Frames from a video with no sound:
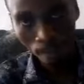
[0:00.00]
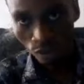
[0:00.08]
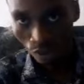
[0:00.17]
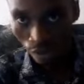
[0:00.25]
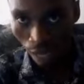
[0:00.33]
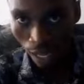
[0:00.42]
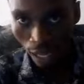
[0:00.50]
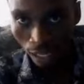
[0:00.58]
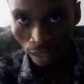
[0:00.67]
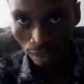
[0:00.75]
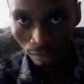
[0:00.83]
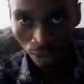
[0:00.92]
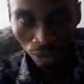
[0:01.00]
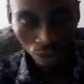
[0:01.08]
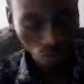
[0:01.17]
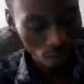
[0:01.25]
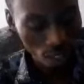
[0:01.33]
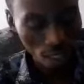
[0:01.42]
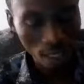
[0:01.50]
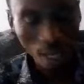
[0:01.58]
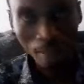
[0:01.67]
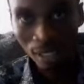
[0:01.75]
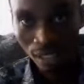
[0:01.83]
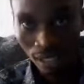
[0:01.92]
triad, major triad,
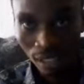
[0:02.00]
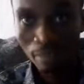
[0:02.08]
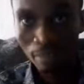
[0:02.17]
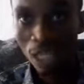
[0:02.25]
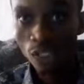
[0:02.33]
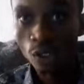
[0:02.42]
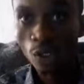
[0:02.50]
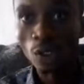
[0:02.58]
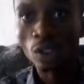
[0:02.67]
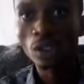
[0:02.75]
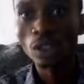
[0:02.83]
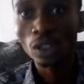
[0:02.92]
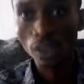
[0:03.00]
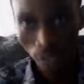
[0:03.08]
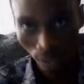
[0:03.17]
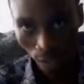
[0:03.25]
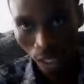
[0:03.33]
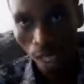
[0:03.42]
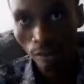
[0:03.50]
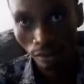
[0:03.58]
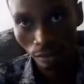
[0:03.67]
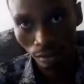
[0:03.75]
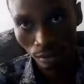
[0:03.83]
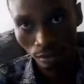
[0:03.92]
that makes it a major 7.